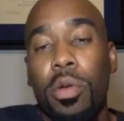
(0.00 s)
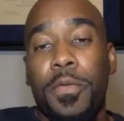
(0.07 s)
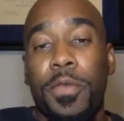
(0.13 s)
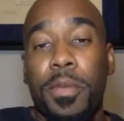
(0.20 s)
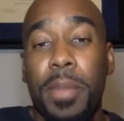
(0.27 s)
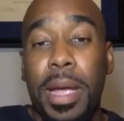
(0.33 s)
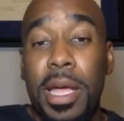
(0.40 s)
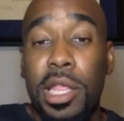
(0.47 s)

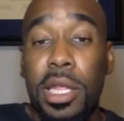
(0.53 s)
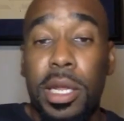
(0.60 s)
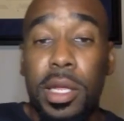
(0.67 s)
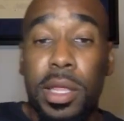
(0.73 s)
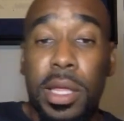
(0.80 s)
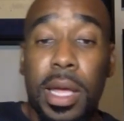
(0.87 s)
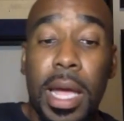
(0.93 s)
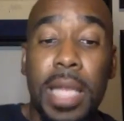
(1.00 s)
information
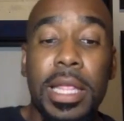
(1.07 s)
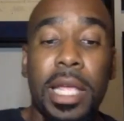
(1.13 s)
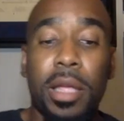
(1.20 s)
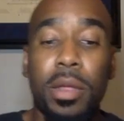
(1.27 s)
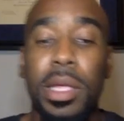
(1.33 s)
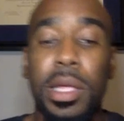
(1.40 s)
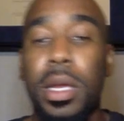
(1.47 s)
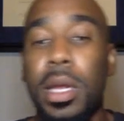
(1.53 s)
and say, hey, like
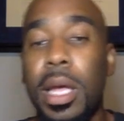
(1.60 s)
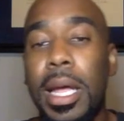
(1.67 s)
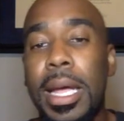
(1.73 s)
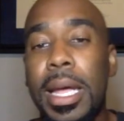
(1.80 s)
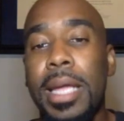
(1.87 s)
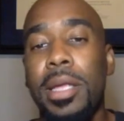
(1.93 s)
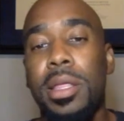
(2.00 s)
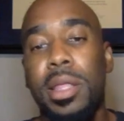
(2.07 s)
you said,
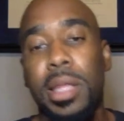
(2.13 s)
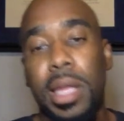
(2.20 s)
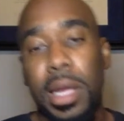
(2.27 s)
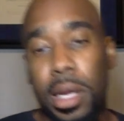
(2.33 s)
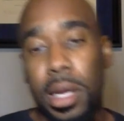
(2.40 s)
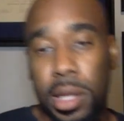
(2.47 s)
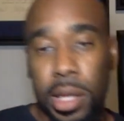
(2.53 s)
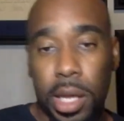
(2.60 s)
it's
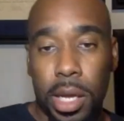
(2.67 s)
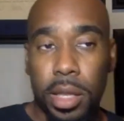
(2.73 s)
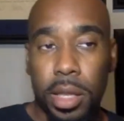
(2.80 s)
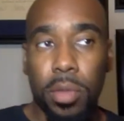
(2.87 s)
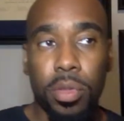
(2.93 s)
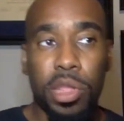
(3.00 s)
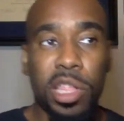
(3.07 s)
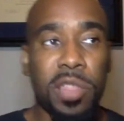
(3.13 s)
skin to skin.
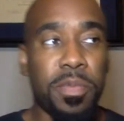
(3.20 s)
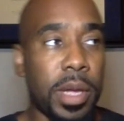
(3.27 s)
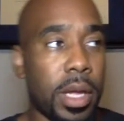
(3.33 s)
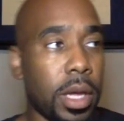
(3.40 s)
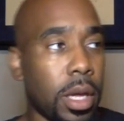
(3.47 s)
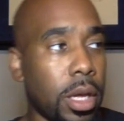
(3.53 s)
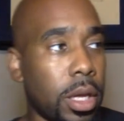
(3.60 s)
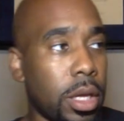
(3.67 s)
So just
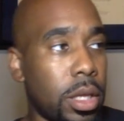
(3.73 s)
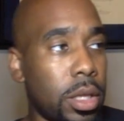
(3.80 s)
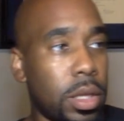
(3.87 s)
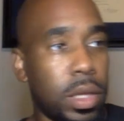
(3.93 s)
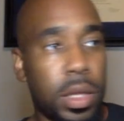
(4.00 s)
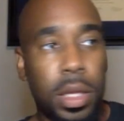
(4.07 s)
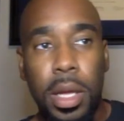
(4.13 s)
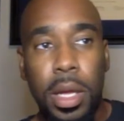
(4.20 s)

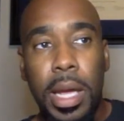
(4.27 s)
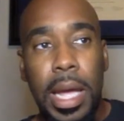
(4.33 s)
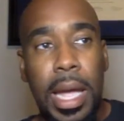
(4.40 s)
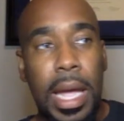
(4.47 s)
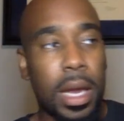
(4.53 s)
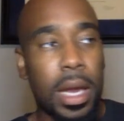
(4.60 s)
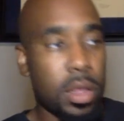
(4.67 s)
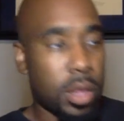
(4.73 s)
because
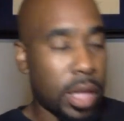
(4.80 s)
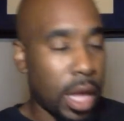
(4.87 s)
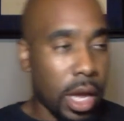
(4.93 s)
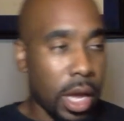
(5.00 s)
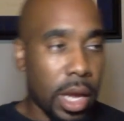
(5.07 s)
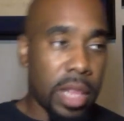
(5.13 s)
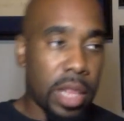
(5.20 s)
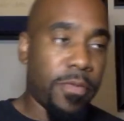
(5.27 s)

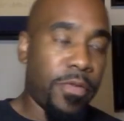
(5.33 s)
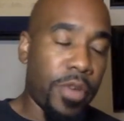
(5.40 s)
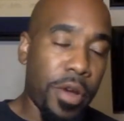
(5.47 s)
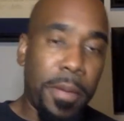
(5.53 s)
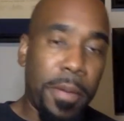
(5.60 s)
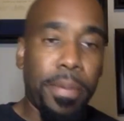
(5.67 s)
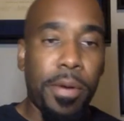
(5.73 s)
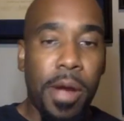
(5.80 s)
it's
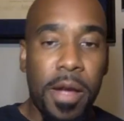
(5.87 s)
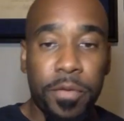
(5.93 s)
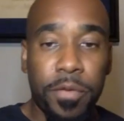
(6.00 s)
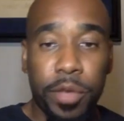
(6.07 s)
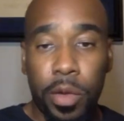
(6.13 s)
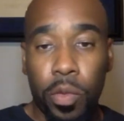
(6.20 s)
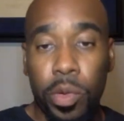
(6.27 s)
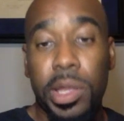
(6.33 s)
very
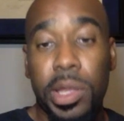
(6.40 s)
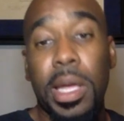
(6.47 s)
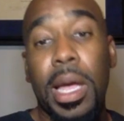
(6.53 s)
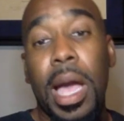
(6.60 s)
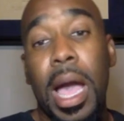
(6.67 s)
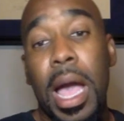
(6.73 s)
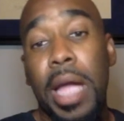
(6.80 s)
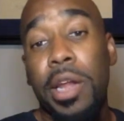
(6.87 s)
prevalent, we're
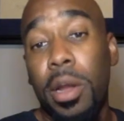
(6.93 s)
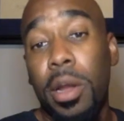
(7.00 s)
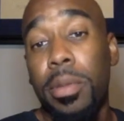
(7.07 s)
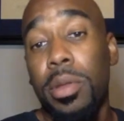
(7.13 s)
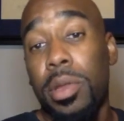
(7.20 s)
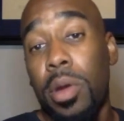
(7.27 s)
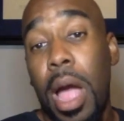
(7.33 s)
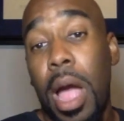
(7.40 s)
seeing high
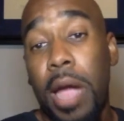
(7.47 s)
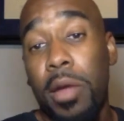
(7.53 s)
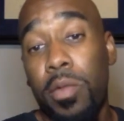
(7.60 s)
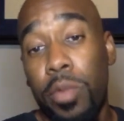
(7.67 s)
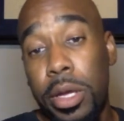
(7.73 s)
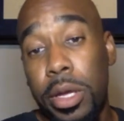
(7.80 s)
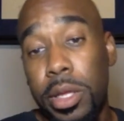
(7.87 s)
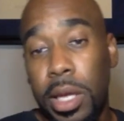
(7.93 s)
numbers, they're high
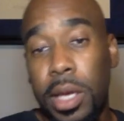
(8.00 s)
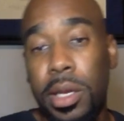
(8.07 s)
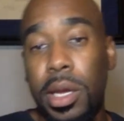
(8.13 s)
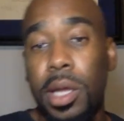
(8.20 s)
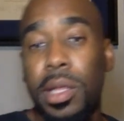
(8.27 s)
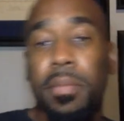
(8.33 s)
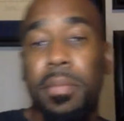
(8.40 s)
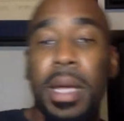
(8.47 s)
risk, it
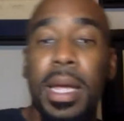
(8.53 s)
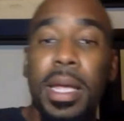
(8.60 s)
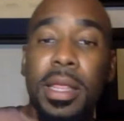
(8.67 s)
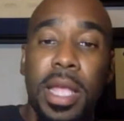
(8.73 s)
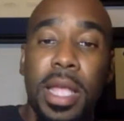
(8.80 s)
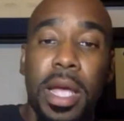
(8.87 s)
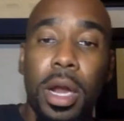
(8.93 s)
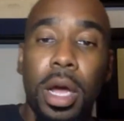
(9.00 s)
doesn't
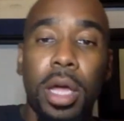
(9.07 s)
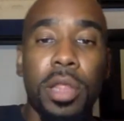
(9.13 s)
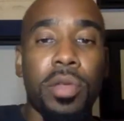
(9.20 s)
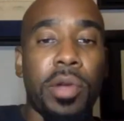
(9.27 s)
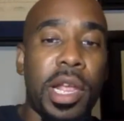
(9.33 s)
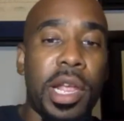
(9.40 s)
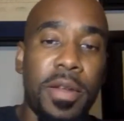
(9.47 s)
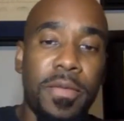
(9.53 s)
mean that
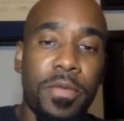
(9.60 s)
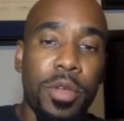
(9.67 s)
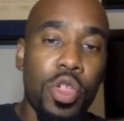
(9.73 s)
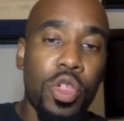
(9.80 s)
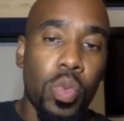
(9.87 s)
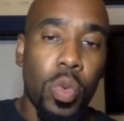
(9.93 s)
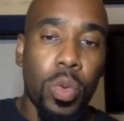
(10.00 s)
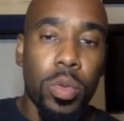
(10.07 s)
other
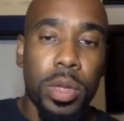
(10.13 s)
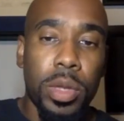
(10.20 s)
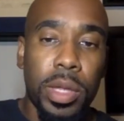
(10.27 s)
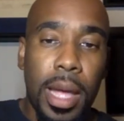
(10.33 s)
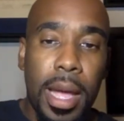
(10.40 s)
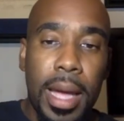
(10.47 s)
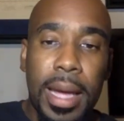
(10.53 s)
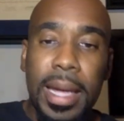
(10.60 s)
individuals
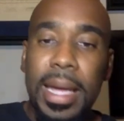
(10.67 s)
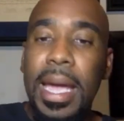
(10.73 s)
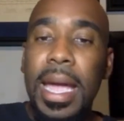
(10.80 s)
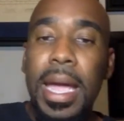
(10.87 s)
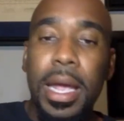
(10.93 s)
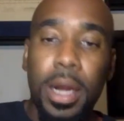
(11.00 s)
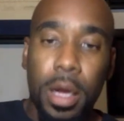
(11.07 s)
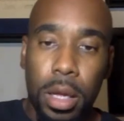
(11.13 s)

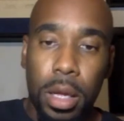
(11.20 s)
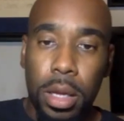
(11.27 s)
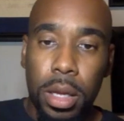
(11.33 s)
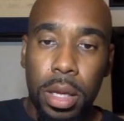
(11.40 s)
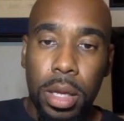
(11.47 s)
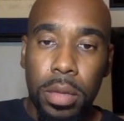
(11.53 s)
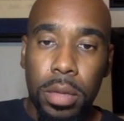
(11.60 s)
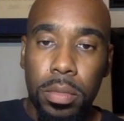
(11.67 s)
can't,
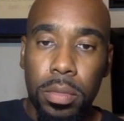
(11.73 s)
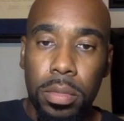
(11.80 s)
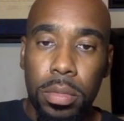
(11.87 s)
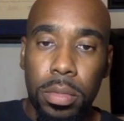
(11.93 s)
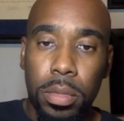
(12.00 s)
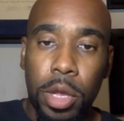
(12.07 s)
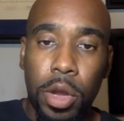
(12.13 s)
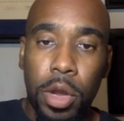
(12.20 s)

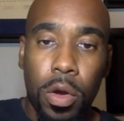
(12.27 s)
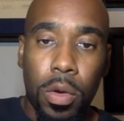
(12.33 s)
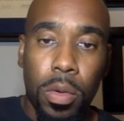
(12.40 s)
you know,